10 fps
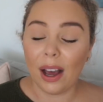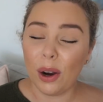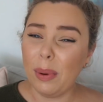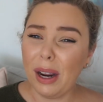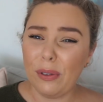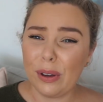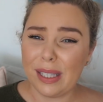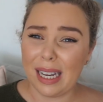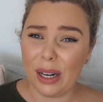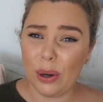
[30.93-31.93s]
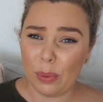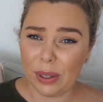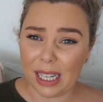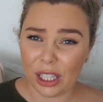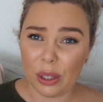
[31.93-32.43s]
I know when I first started, it
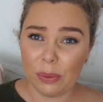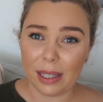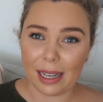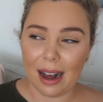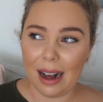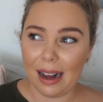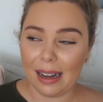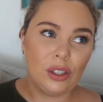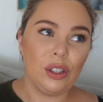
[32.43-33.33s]
was actually really hard.